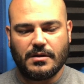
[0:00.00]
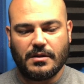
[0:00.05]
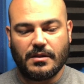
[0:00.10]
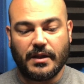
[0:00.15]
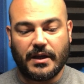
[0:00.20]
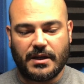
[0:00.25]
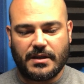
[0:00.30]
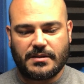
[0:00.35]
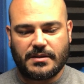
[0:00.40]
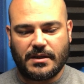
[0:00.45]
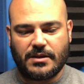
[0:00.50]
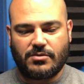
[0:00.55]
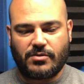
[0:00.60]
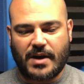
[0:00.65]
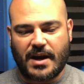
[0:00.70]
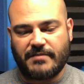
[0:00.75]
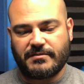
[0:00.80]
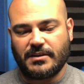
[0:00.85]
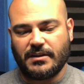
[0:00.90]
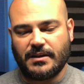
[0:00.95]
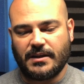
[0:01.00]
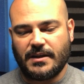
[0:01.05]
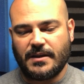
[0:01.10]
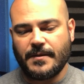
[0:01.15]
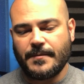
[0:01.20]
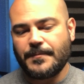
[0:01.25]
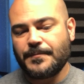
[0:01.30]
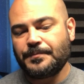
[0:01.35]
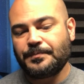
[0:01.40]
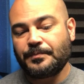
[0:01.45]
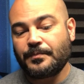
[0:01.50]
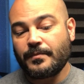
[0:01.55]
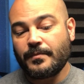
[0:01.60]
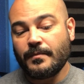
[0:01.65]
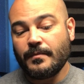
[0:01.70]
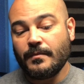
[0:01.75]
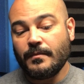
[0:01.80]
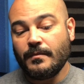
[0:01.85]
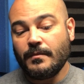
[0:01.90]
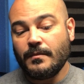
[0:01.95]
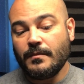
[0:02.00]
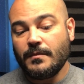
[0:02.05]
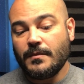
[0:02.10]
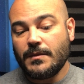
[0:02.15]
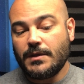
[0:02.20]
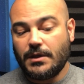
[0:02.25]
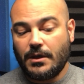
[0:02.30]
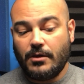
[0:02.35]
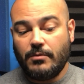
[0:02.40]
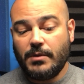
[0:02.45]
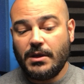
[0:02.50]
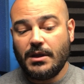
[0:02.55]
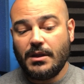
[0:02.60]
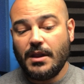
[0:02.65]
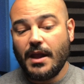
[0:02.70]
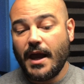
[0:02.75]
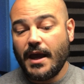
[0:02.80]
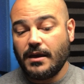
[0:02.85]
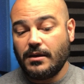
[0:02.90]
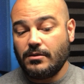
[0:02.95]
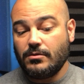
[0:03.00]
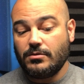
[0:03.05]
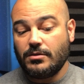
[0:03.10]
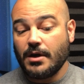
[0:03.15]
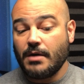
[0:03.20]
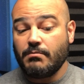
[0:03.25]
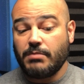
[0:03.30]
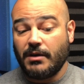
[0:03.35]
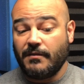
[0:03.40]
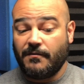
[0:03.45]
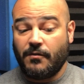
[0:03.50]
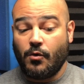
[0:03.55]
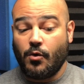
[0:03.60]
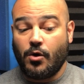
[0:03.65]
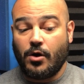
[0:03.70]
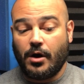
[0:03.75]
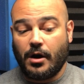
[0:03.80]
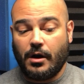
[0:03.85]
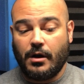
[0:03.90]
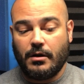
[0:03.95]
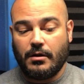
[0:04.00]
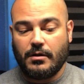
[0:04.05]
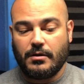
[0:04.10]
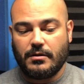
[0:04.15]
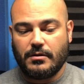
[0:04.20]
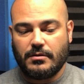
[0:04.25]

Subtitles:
Lenny said craftily, "Tell me like you done before."